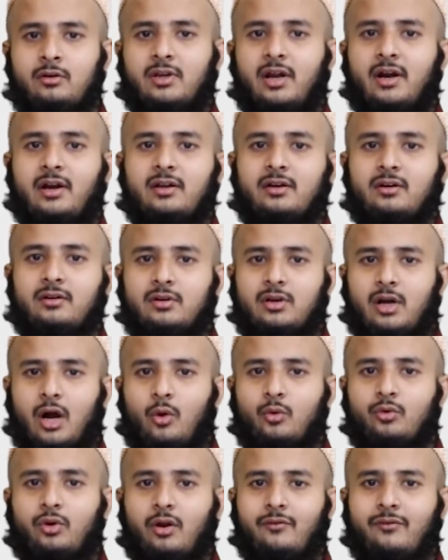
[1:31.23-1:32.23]
that the
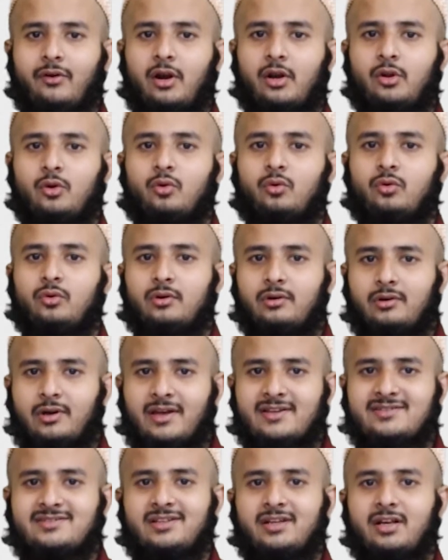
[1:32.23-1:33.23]
counter value
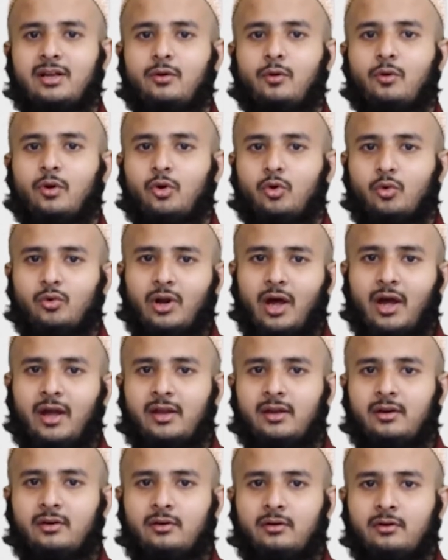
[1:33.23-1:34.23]
less than equal to
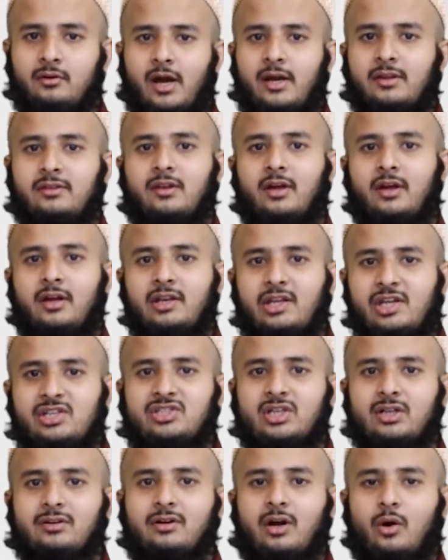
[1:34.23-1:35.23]
9 and the
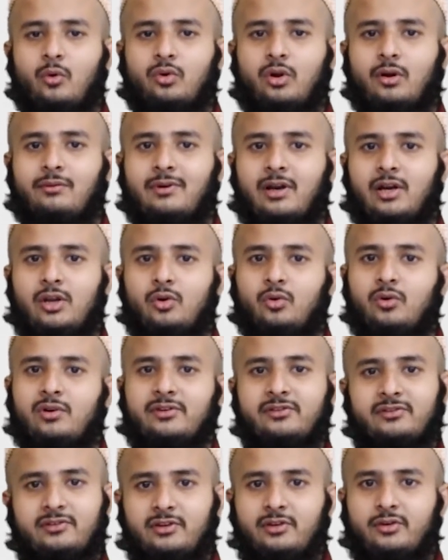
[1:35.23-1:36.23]
initial counter value
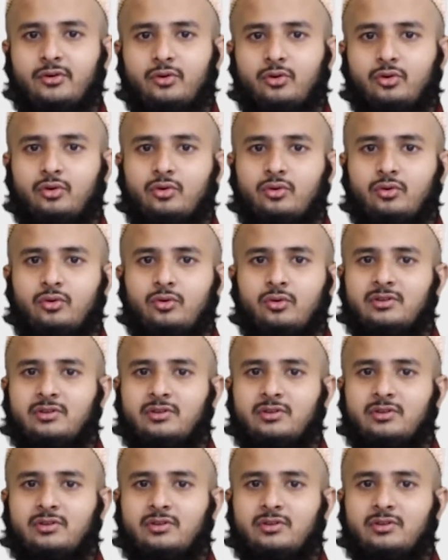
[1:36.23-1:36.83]
is 0,